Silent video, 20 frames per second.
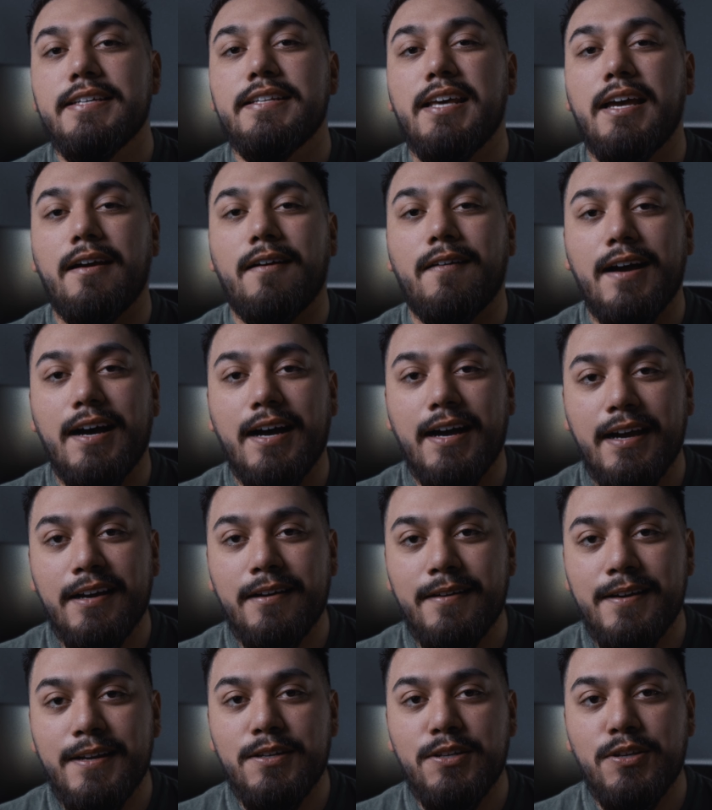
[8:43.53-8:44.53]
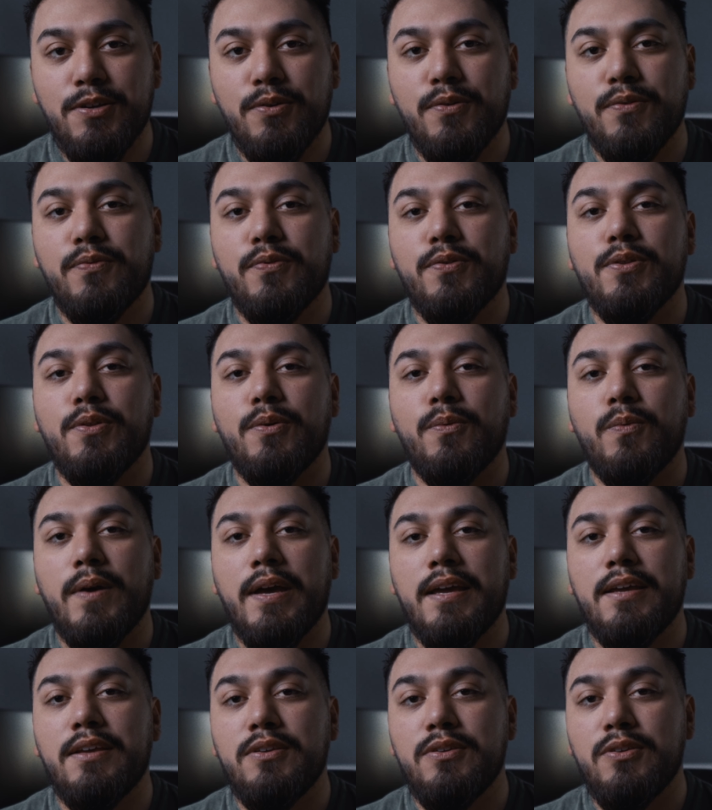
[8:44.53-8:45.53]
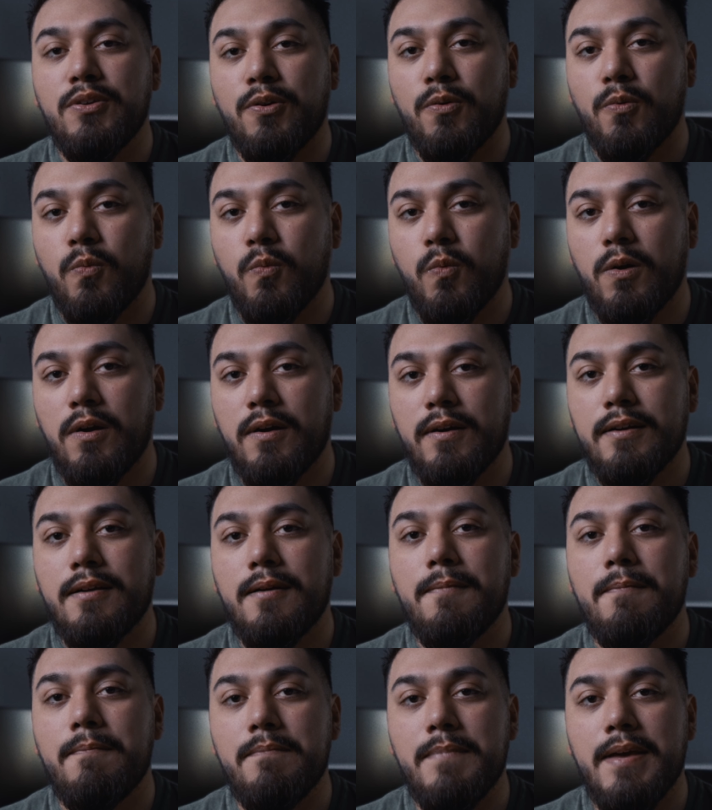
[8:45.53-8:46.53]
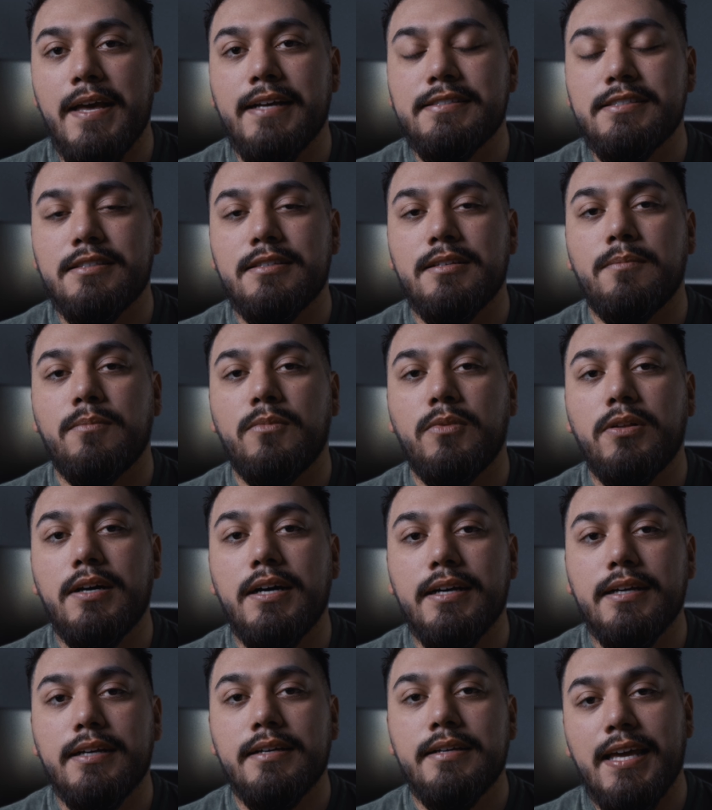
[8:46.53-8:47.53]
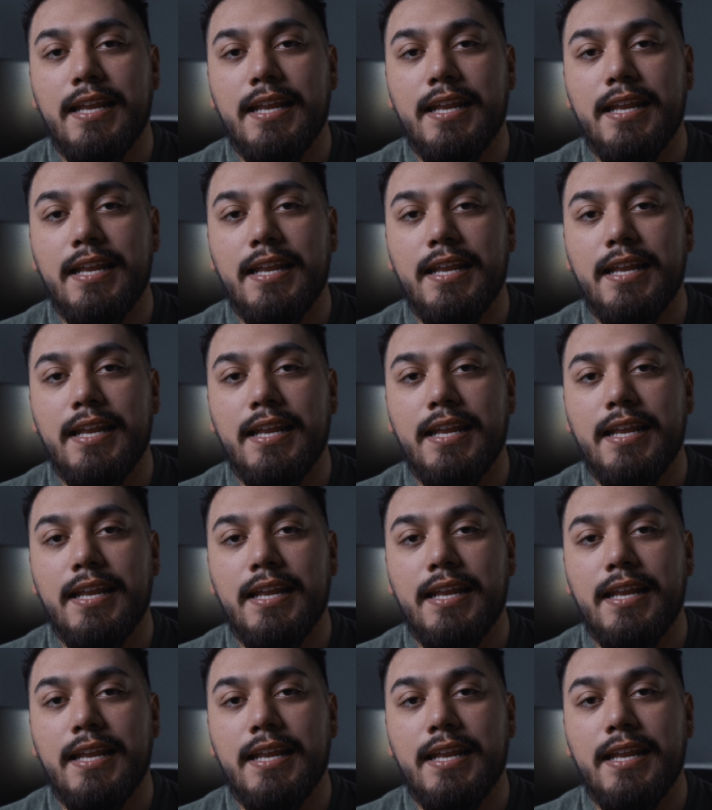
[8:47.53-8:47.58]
They are hiring you for the way your work makes them look.